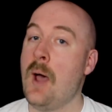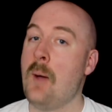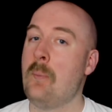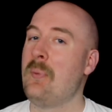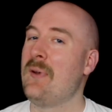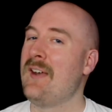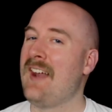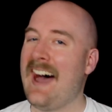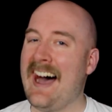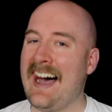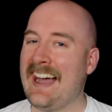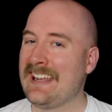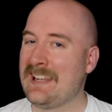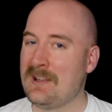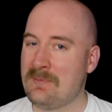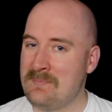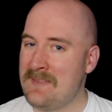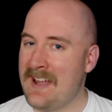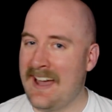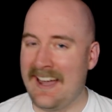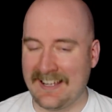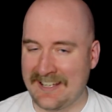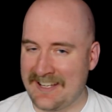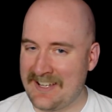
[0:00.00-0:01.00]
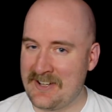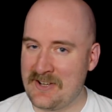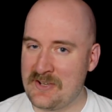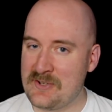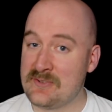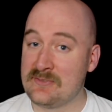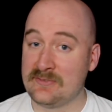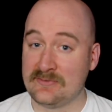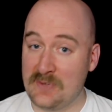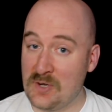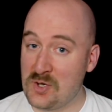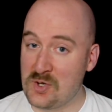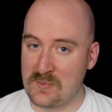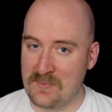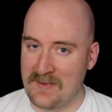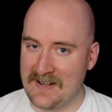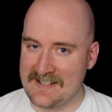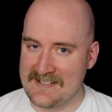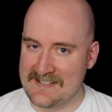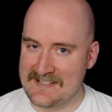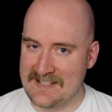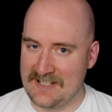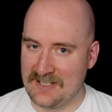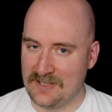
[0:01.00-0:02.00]
But I am not going to devote
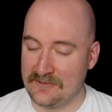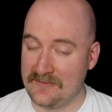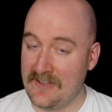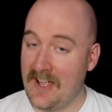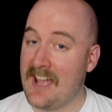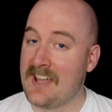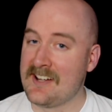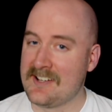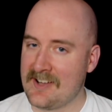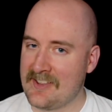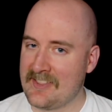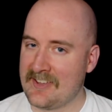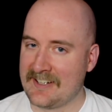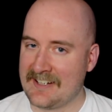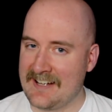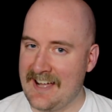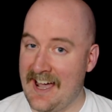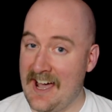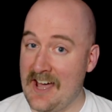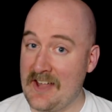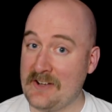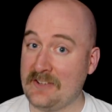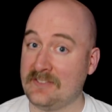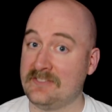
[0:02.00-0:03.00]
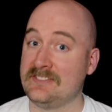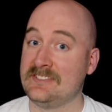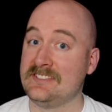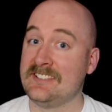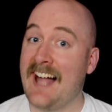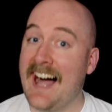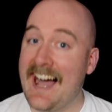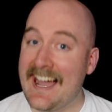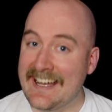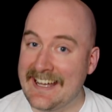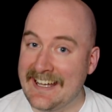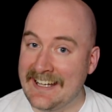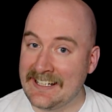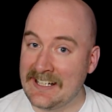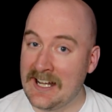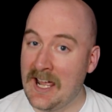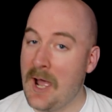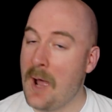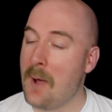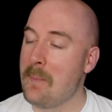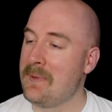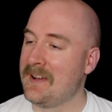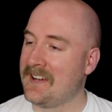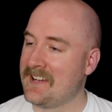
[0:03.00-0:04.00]
myself to the god of lying
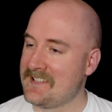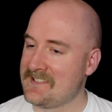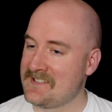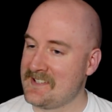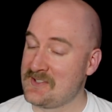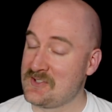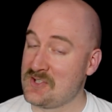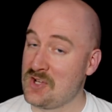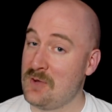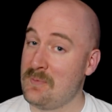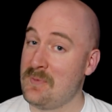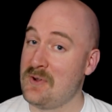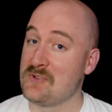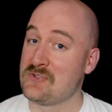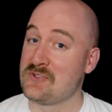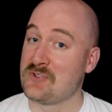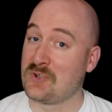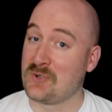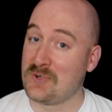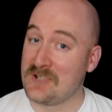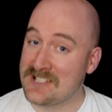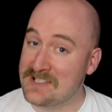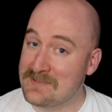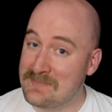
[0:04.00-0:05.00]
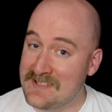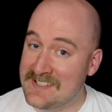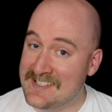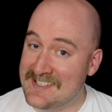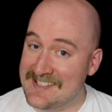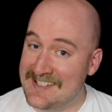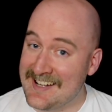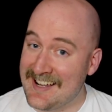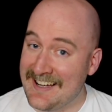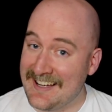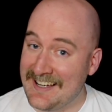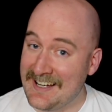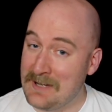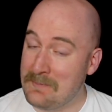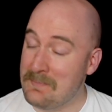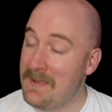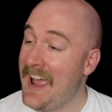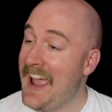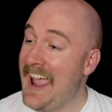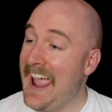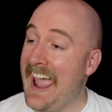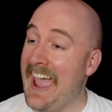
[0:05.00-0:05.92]
because it's almost Christmas time